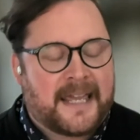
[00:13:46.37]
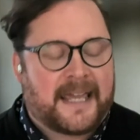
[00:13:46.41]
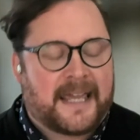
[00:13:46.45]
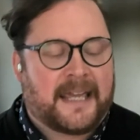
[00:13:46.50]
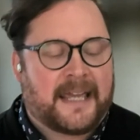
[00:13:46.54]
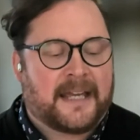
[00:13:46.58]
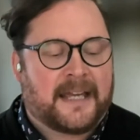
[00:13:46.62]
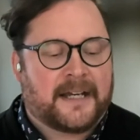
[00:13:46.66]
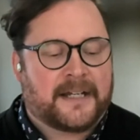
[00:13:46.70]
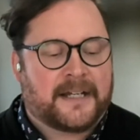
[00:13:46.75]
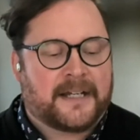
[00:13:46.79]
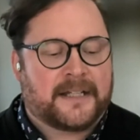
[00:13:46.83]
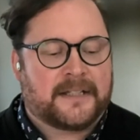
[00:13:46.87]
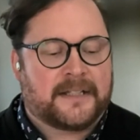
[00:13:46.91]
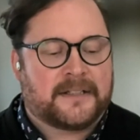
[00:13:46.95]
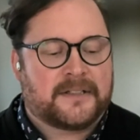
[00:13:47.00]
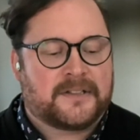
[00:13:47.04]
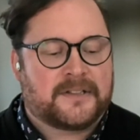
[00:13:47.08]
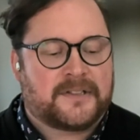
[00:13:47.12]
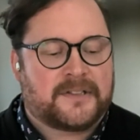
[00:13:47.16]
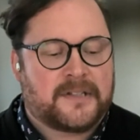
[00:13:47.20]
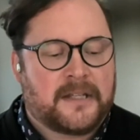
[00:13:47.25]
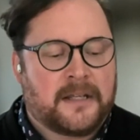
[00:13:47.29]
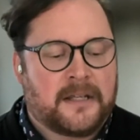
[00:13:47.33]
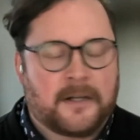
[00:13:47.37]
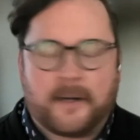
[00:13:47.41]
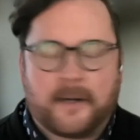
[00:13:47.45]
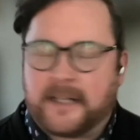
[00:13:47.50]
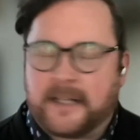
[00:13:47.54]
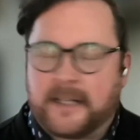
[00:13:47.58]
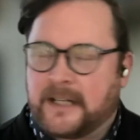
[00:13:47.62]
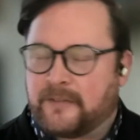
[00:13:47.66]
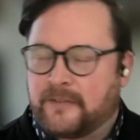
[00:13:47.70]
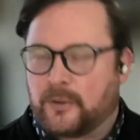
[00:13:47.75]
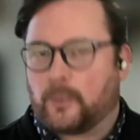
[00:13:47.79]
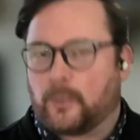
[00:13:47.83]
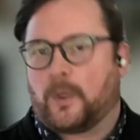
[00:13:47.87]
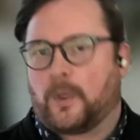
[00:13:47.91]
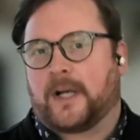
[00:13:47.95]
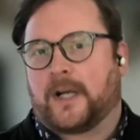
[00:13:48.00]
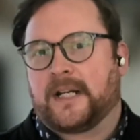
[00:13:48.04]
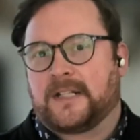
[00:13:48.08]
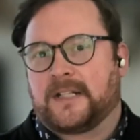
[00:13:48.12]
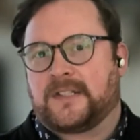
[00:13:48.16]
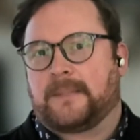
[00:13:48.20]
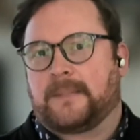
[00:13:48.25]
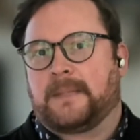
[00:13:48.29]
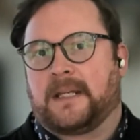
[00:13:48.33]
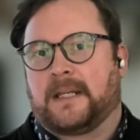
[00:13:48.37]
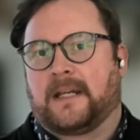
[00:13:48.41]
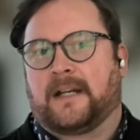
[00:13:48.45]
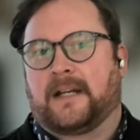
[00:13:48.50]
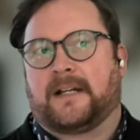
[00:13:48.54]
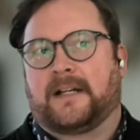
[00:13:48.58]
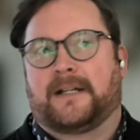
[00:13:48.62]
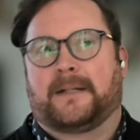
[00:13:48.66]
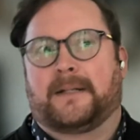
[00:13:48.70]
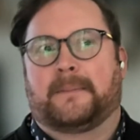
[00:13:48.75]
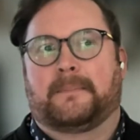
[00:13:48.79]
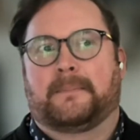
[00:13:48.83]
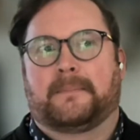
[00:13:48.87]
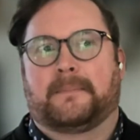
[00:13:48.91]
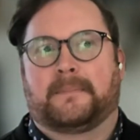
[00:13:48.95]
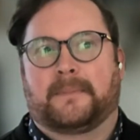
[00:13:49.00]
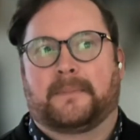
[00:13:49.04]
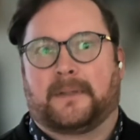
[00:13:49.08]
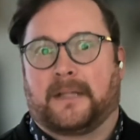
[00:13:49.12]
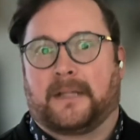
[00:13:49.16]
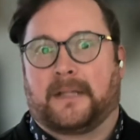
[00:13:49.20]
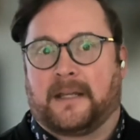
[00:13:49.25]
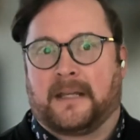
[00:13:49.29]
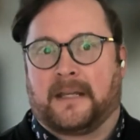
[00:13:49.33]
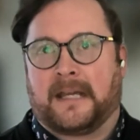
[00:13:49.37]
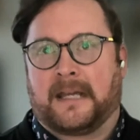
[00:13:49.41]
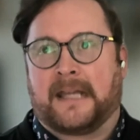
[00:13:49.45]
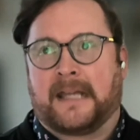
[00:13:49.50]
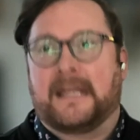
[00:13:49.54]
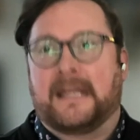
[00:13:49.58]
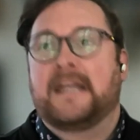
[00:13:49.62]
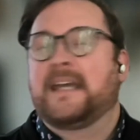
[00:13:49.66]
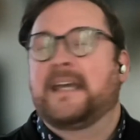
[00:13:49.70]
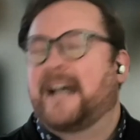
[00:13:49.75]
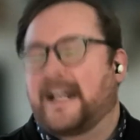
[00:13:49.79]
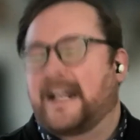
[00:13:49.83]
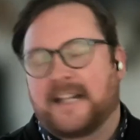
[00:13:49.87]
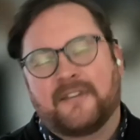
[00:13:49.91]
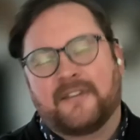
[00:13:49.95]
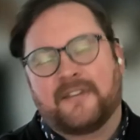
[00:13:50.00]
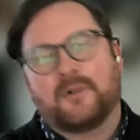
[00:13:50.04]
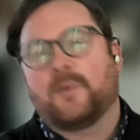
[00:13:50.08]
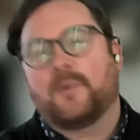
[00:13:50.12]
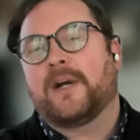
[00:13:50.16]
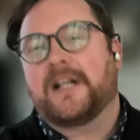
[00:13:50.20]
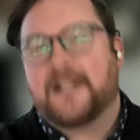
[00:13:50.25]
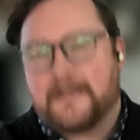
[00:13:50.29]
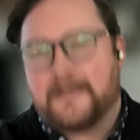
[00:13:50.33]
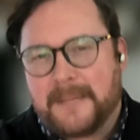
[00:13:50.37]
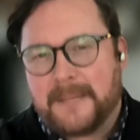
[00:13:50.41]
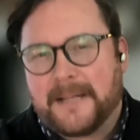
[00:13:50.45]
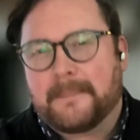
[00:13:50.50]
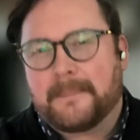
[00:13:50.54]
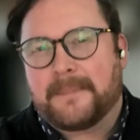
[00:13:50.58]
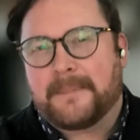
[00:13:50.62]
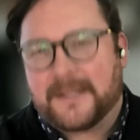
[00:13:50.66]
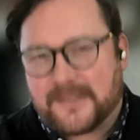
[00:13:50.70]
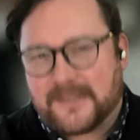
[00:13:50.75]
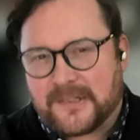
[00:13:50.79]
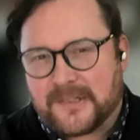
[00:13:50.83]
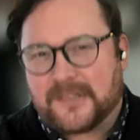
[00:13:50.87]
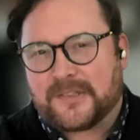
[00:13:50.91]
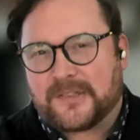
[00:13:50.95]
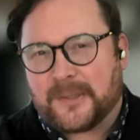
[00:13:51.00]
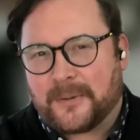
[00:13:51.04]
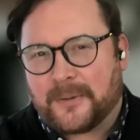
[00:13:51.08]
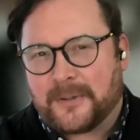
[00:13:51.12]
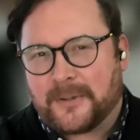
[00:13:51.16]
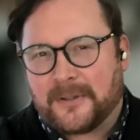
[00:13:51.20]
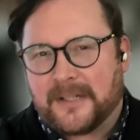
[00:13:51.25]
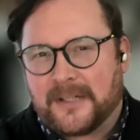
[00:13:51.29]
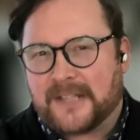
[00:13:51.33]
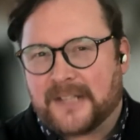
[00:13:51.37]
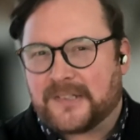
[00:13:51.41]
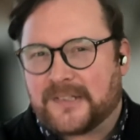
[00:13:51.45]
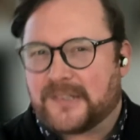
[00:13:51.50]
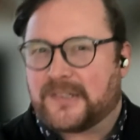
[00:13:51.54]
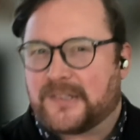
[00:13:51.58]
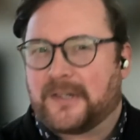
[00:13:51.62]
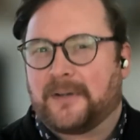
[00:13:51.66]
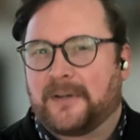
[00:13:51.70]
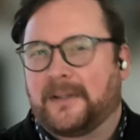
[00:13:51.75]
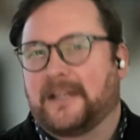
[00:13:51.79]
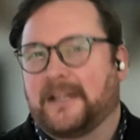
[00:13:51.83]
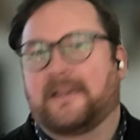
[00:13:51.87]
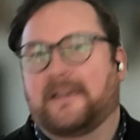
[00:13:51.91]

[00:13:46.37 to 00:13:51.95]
And, I never wanted to become I never wanted to be a business owner necessarily.